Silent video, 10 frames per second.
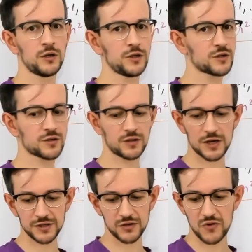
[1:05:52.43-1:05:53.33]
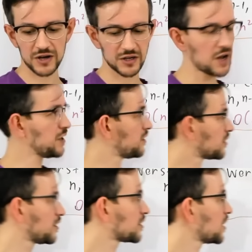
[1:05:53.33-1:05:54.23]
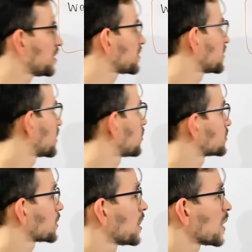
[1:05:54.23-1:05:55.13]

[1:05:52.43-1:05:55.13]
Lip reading: it doesn't affect anything else.